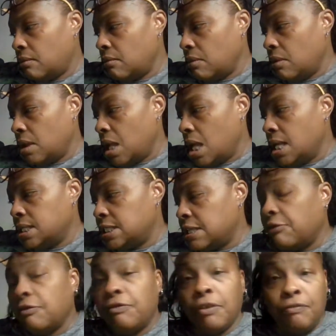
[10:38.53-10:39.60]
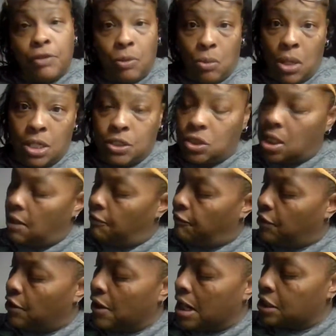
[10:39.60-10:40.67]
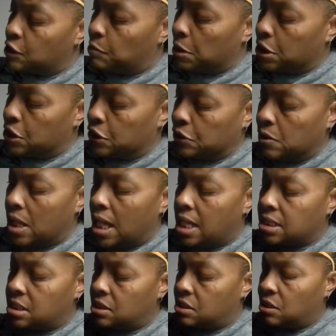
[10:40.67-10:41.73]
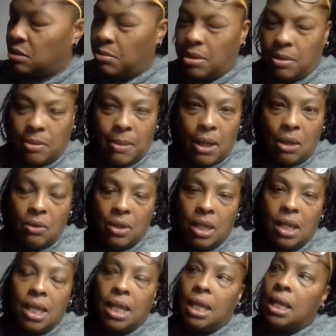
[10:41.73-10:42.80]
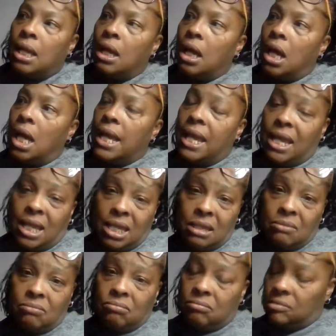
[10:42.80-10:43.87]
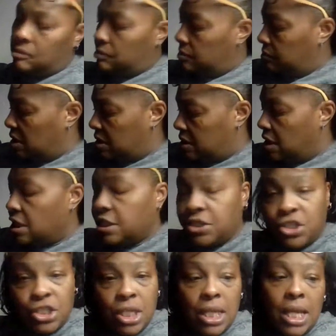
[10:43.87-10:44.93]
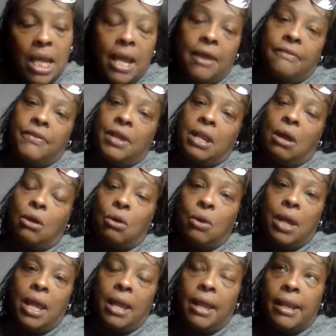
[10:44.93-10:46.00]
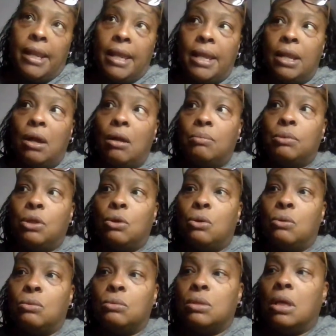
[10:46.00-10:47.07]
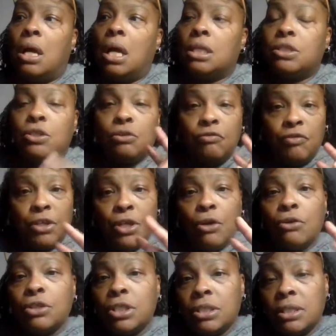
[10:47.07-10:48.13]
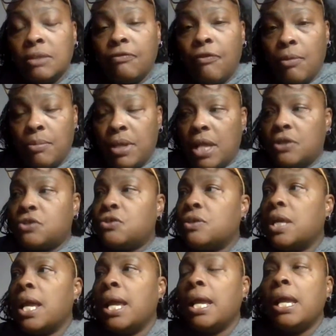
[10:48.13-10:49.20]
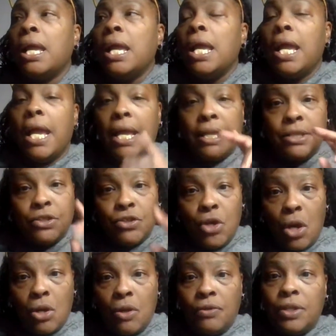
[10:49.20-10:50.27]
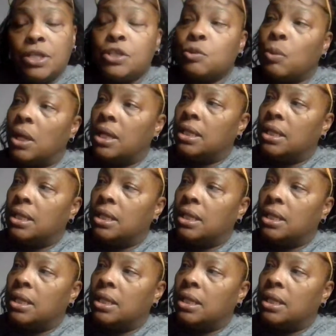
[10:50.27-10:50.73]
it's 7:51, so I figure I'll speak to you guys until maybe about 8. Ish, and then I'll go ahead and upload 2 videos from yesterday and start on this one,